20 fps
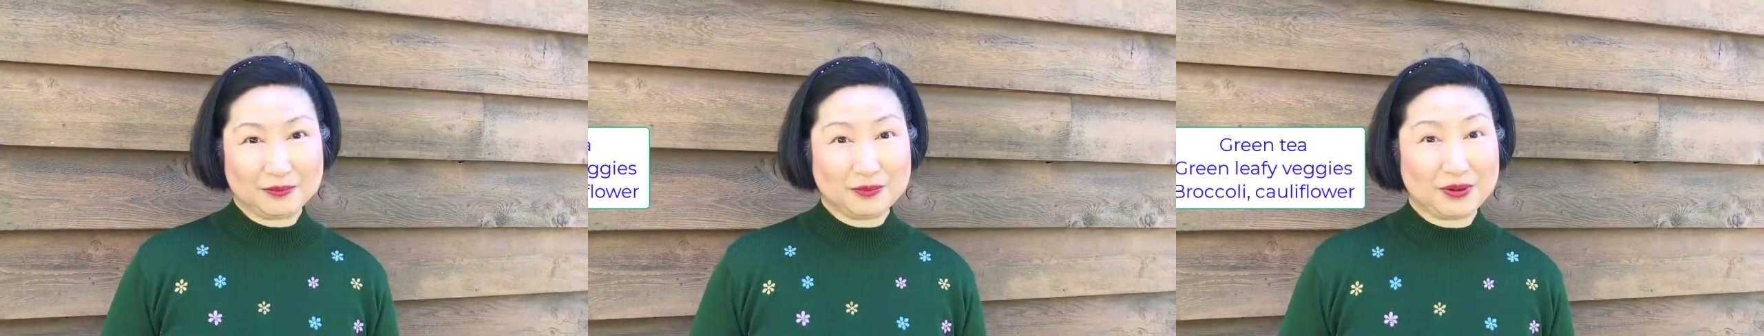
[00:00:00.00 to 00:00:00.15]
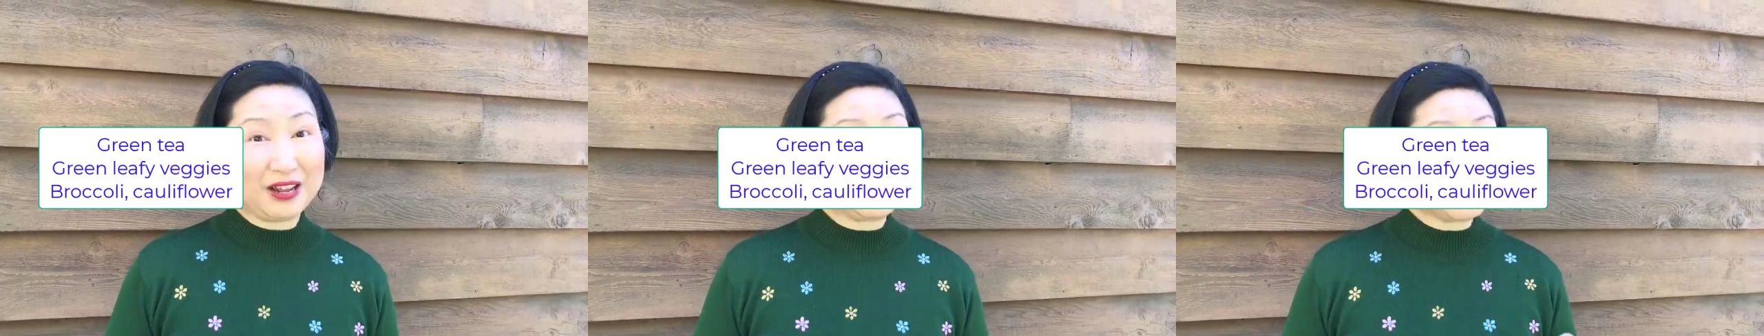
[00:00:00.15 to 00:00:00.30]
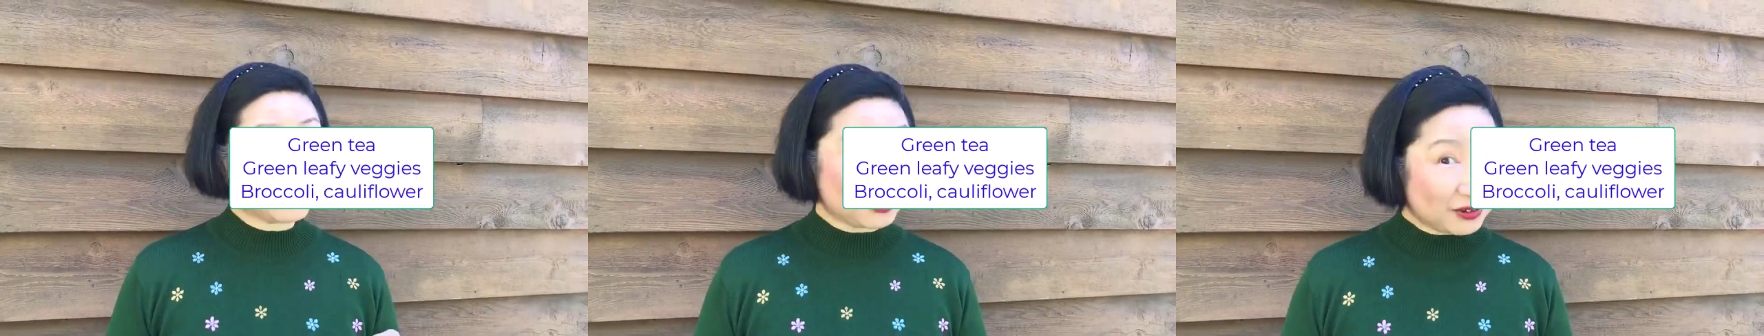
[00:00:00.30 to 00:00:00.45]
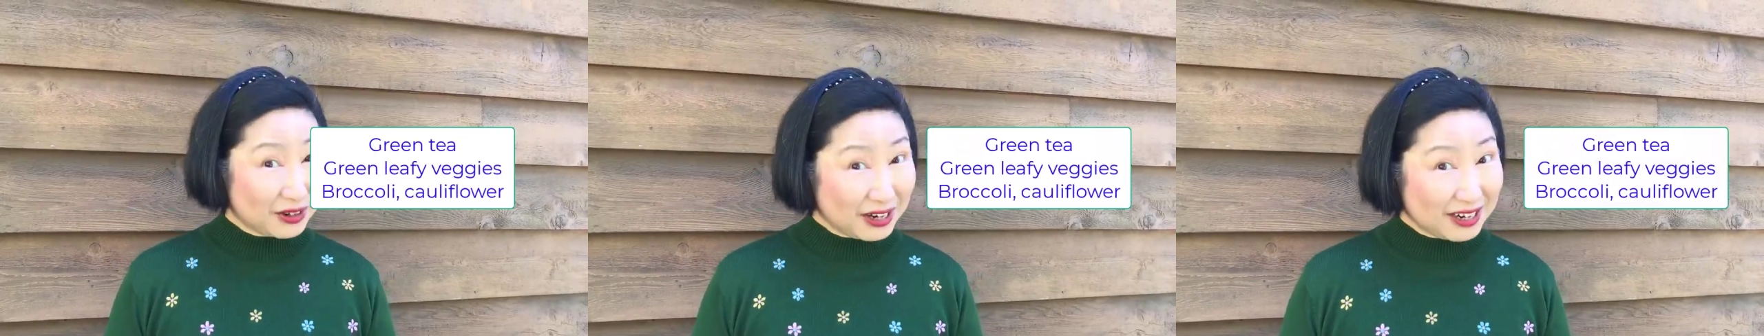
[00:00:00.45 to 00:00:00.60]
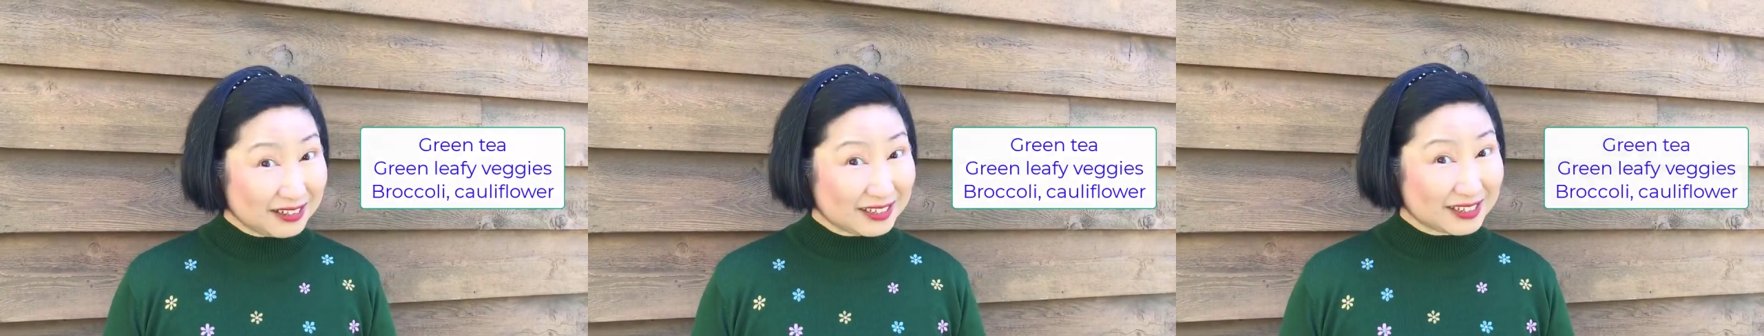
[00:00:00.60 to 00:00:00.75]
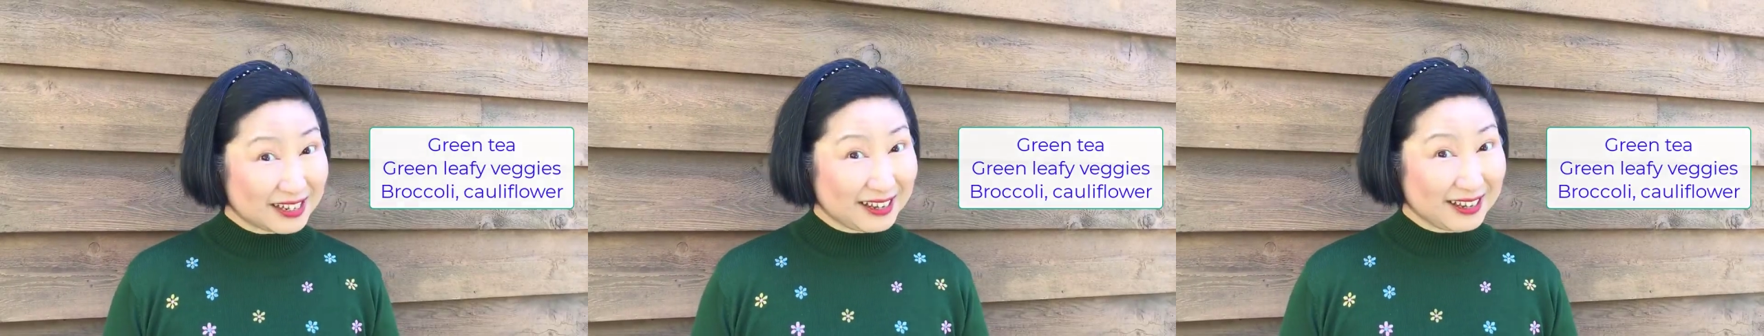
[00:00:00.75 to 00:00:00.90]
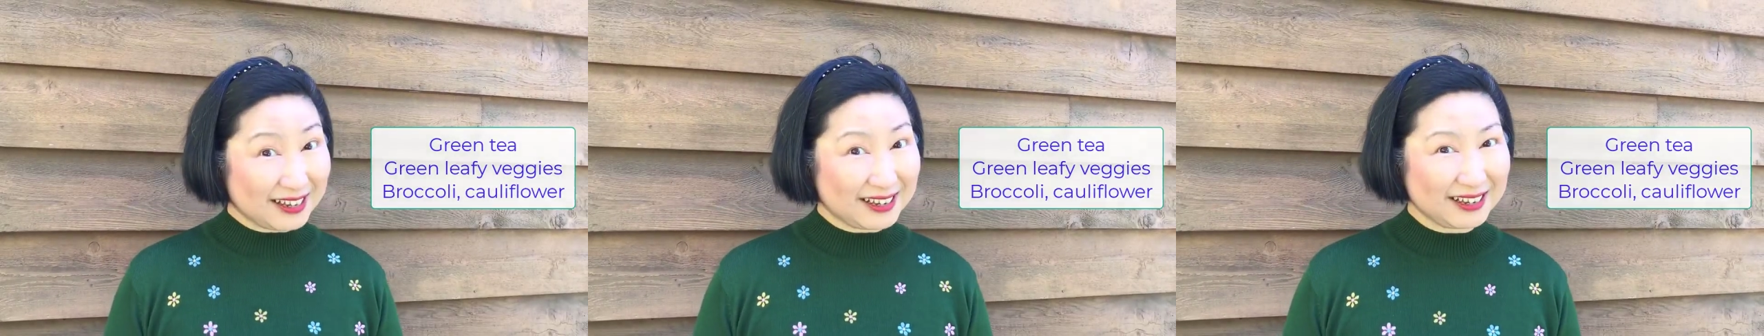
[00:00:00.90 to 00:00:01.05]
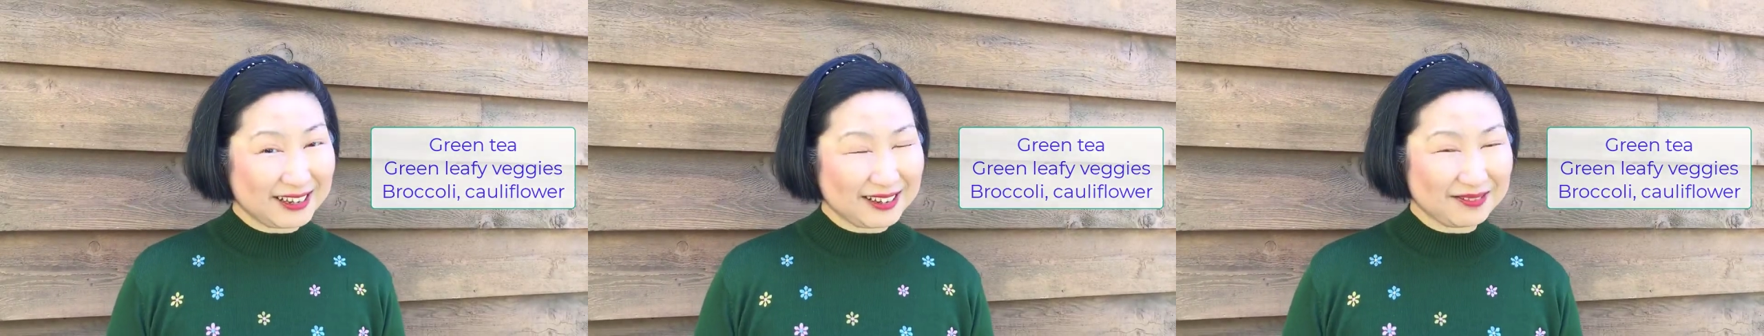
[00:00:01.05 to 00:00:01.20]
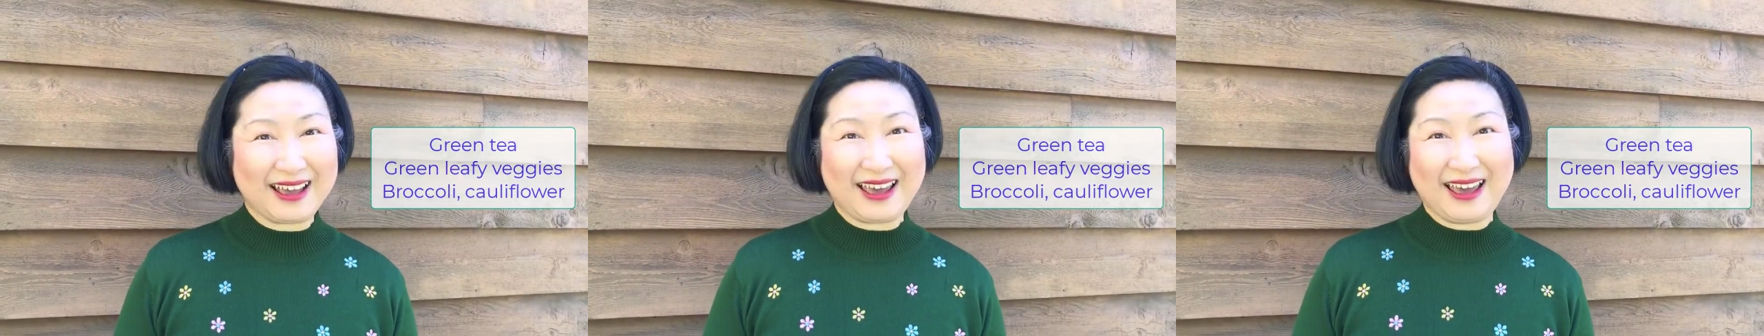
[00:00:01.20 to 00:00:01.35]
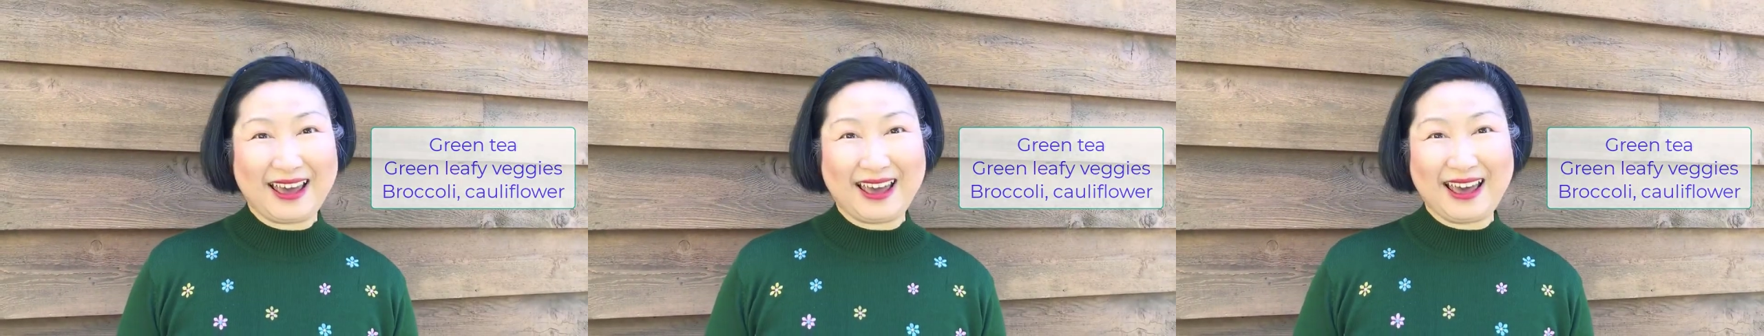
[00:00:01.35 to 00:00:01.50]
Plus green tea
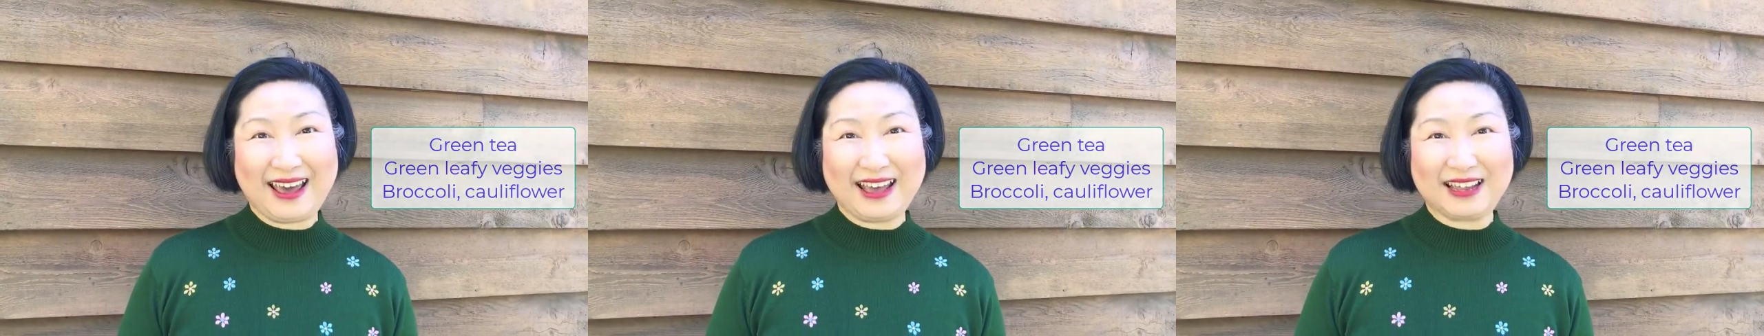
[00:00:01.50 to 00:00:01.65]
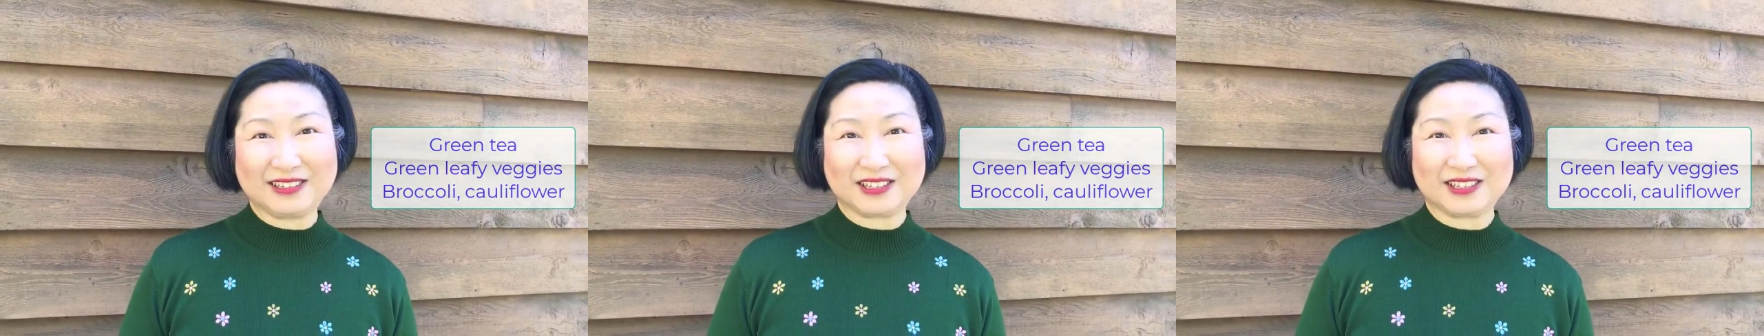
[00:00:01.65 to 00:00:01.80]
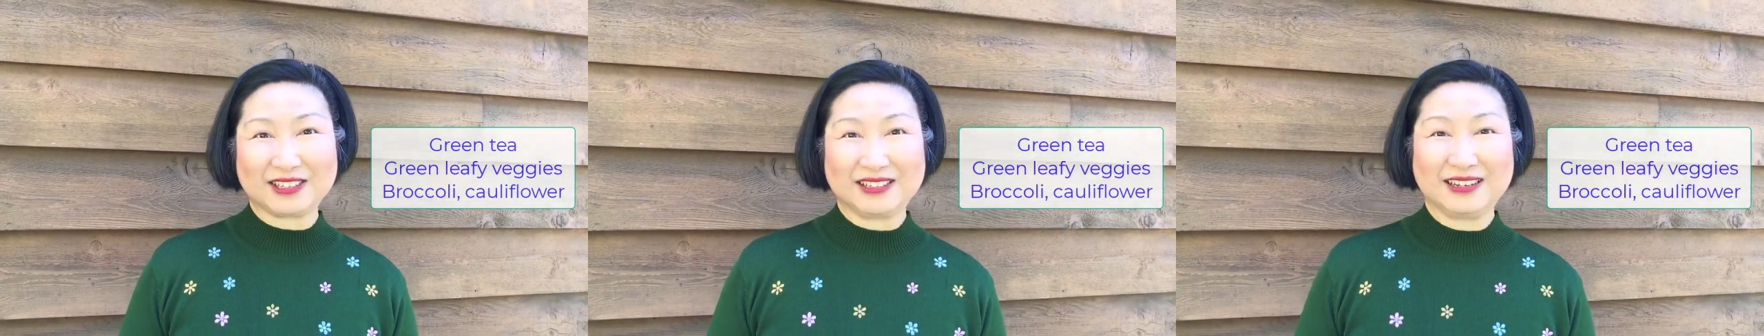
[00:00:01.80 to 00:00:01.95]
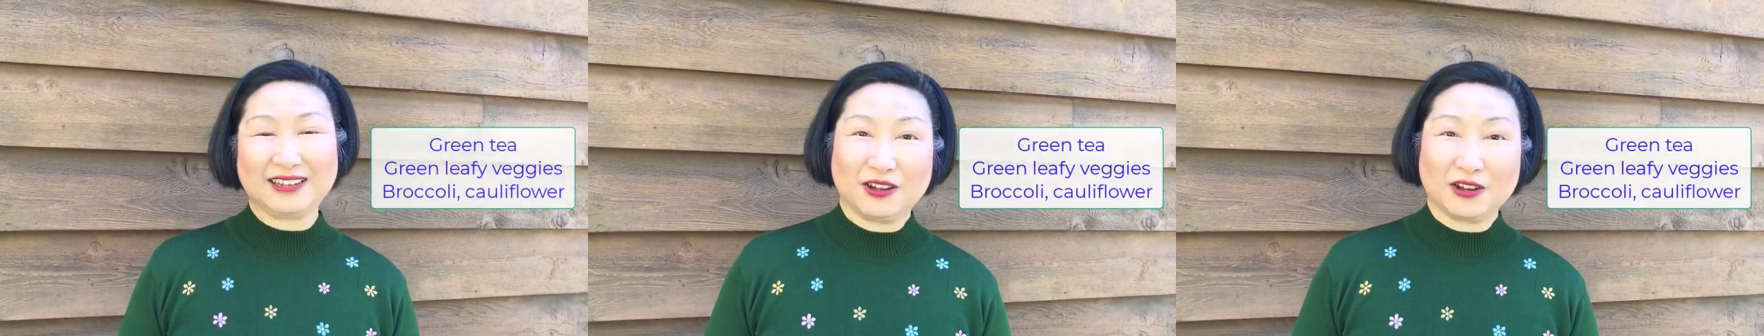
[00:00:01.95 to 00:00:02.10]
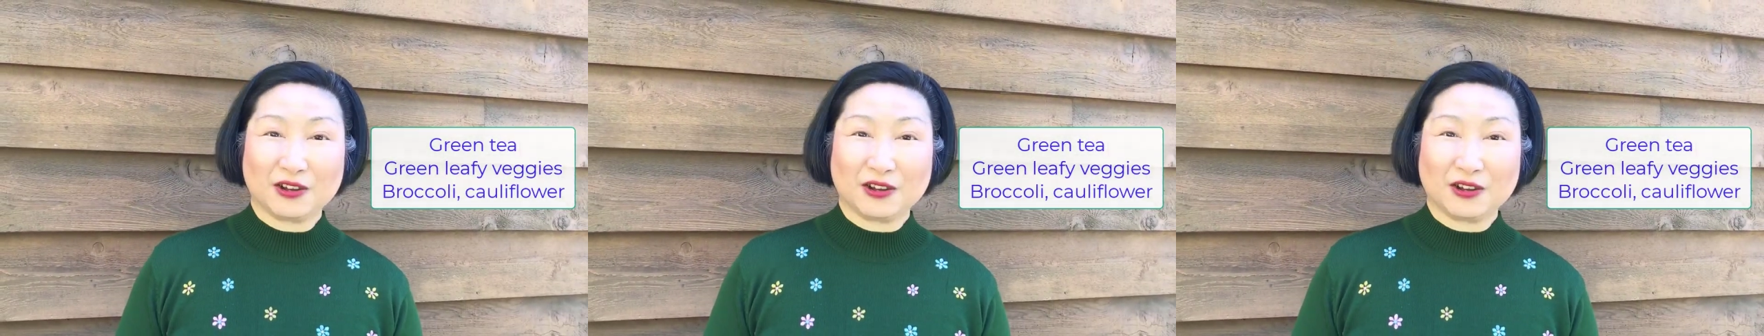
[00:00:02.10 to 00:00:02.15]
and